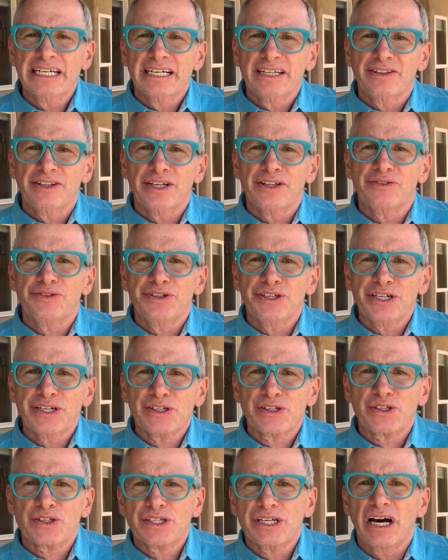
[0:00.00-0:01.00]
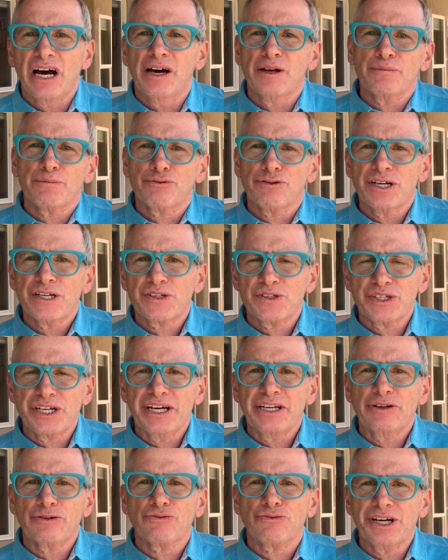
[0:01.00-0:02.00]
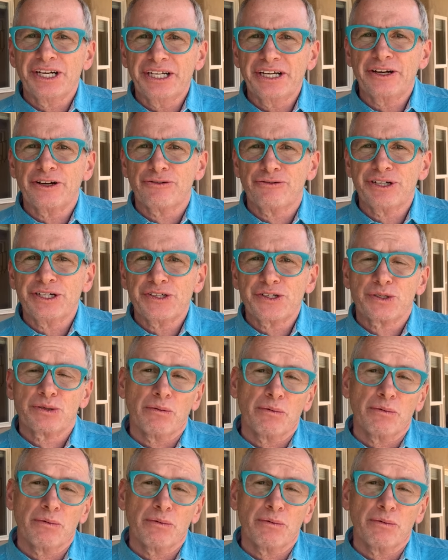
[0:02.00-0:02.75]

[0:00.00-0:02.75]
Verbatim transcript: that this unprecedented rate increase,